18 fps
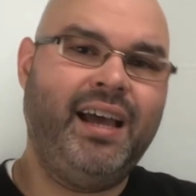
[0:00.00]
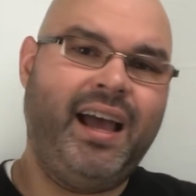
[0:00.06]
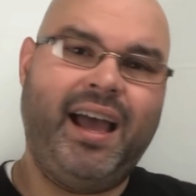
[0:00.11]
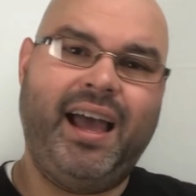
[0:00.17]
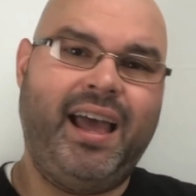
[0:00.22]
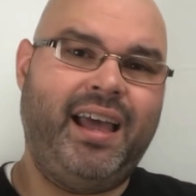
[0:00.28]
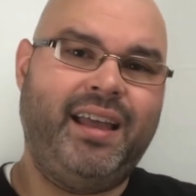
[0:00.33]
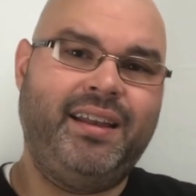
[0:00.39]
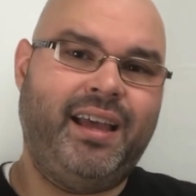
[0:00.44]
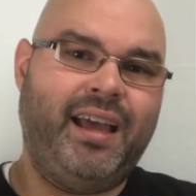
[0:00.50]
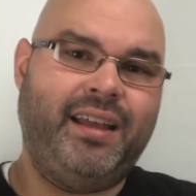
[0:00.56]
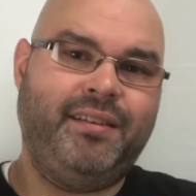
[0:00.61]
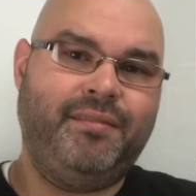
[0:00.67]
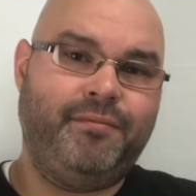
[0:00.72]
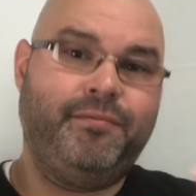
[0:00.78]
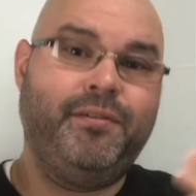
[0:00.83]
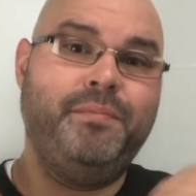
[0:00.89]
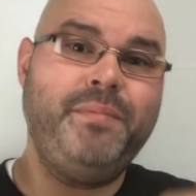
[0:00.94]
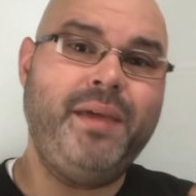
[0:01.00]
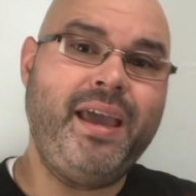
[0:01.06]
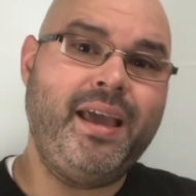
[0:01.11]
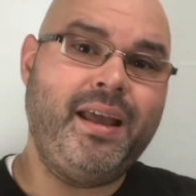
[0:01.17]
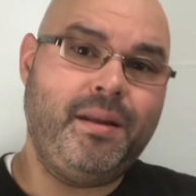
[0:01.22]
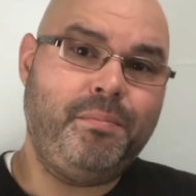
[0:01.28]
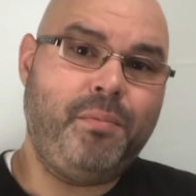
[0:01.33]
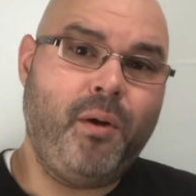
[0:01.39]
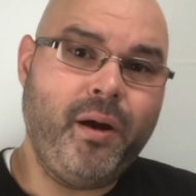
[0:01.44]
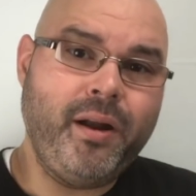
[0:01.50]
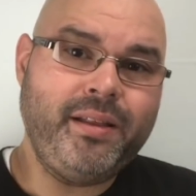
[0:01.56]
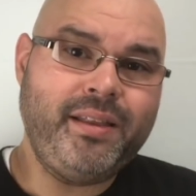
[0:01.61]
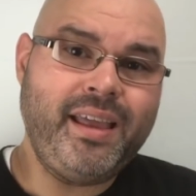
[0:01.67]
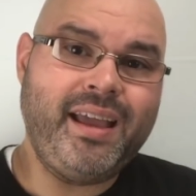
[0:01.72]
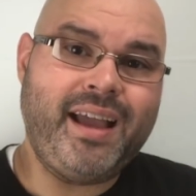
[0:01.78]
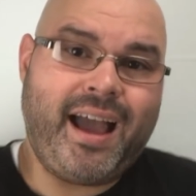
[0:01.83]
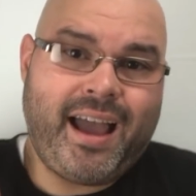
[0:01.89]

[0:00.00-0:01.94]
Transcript: And for me, an important thing,